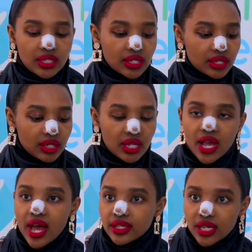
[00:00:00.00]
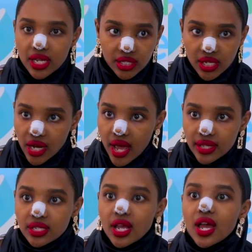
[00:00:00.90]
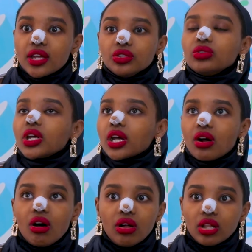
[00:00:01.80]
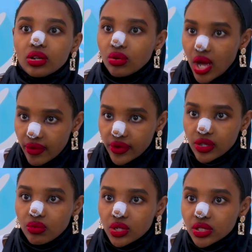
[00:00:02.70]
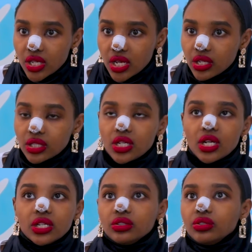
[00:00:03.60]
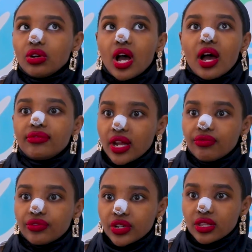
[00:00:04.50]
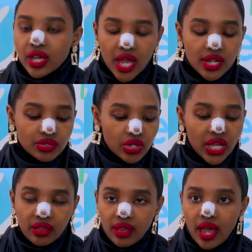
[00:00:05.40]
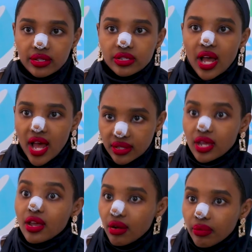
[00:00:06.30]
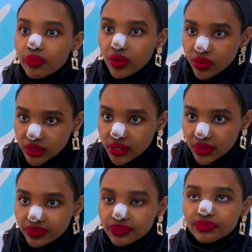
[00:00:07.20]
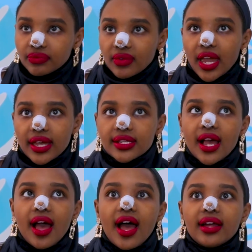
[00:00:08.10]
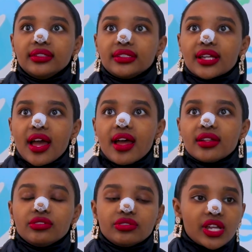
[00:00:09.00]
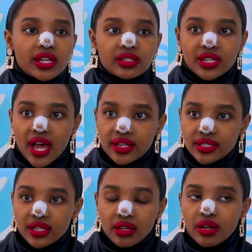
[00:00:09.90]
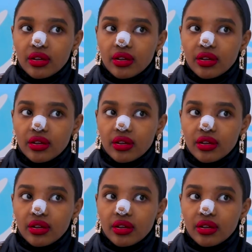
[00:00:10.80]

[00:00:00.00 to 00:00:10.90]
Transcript: It has internet, you can call whoever you want here. You have everything, and you get that at the airport. Yes, and then you take a taxi.